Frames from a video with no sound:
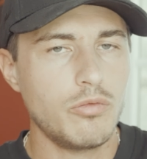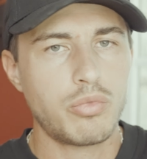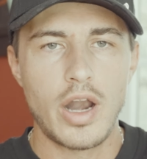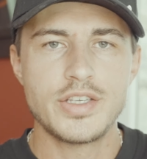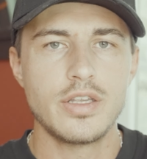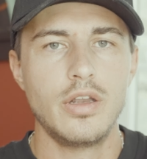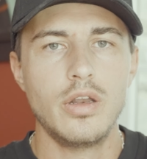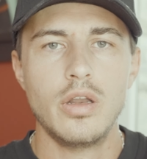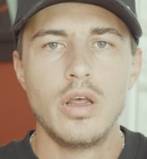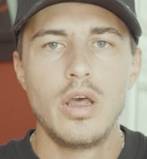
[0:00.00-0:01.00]

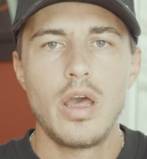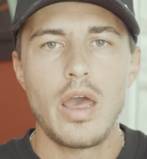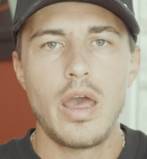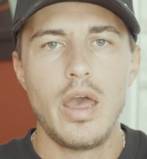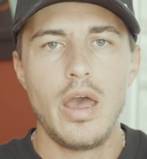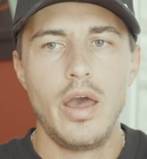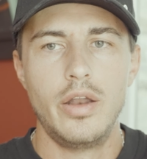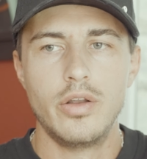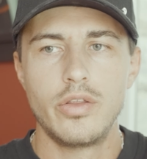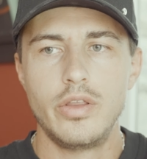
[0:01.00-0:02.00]
Preston
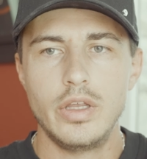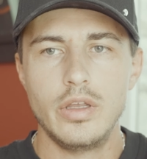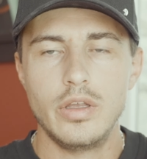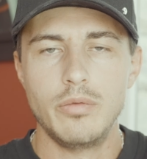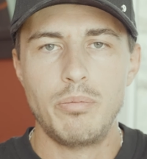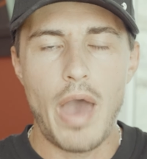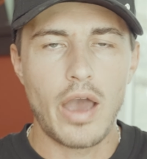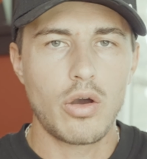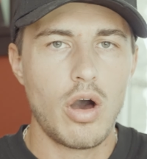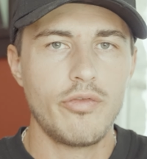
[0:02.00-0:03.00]
and the
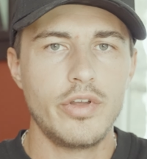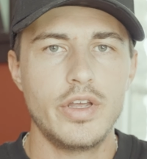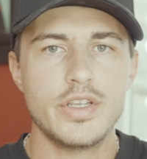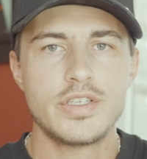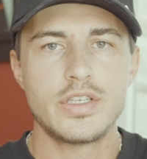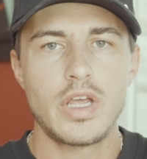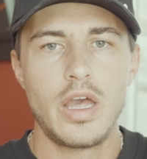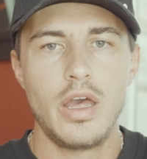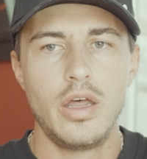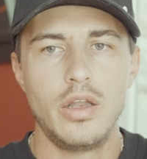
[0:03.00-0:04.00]
back office
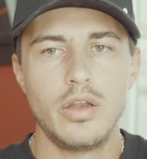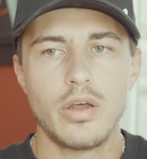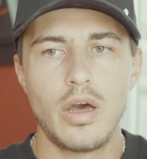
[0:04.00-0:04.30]
and,